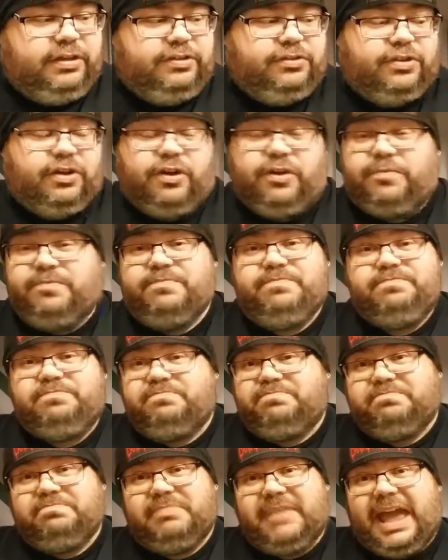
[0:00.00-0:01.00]
So,
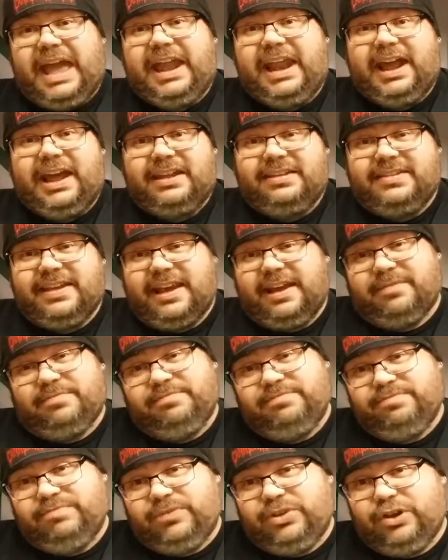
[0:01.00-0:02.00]
8 out of
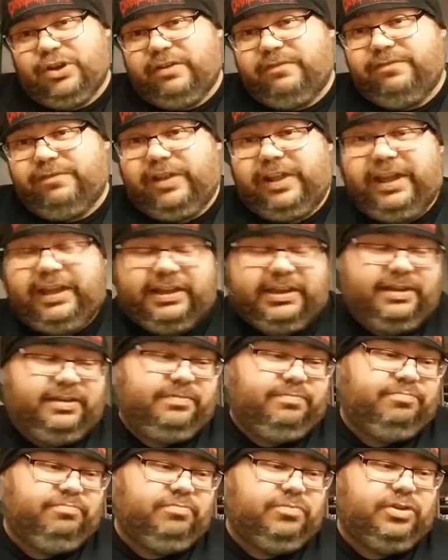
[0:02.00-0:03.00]
10. Good flick,
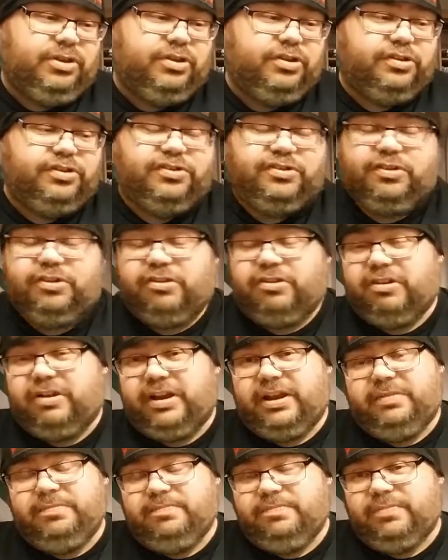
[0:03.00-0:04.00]
good
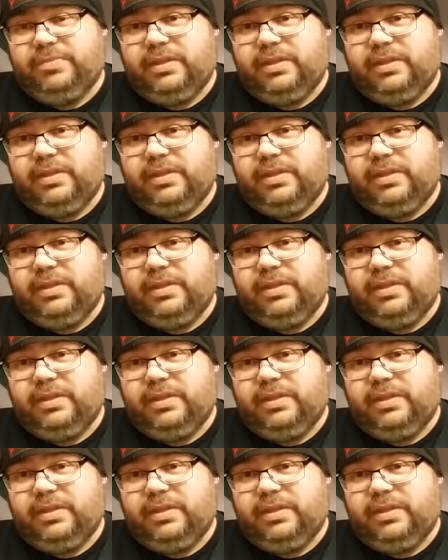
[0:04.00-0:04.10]
story,